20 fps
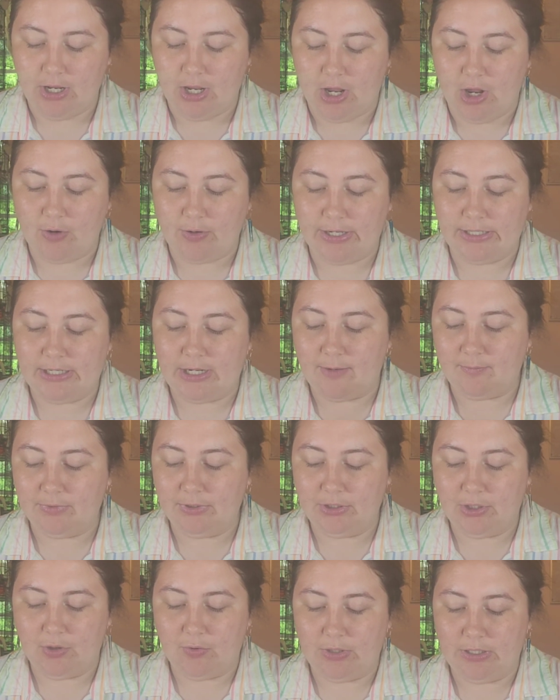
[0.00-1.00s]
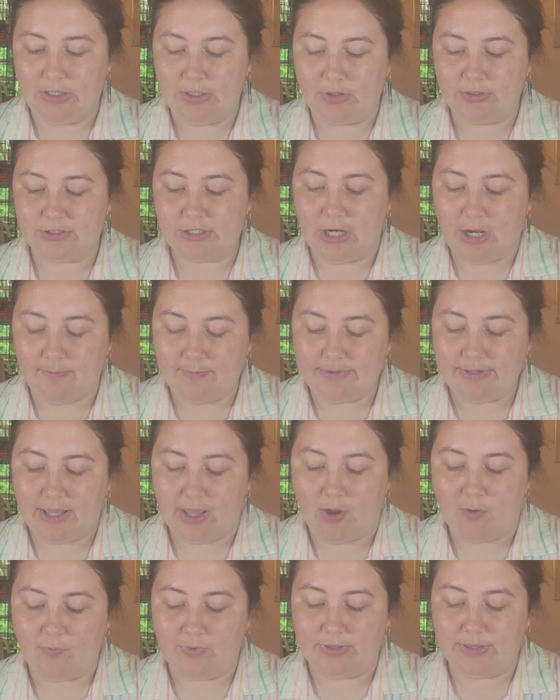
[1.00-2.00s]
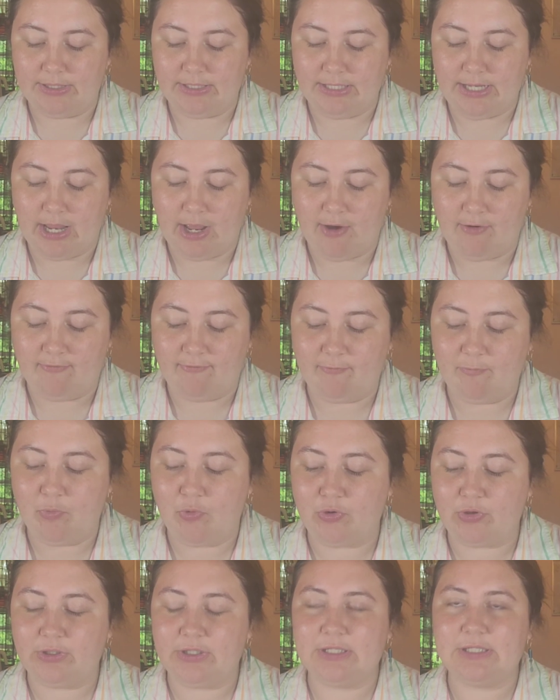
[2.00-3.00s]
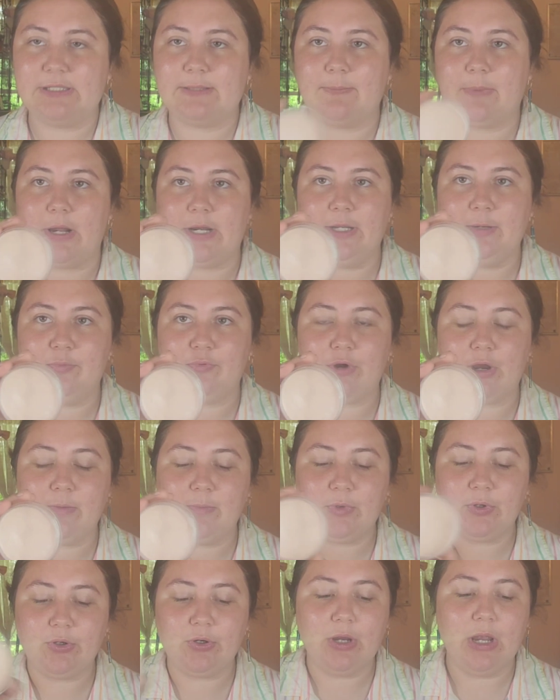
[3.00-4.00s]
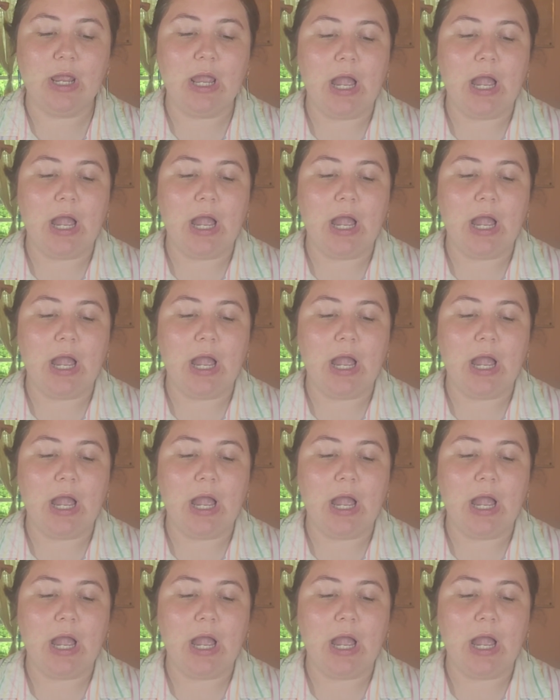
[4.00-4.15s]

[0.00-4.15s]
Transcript: Okay, now I'm going to go in on top of that with the e.l.f. Poreless Putty Primer.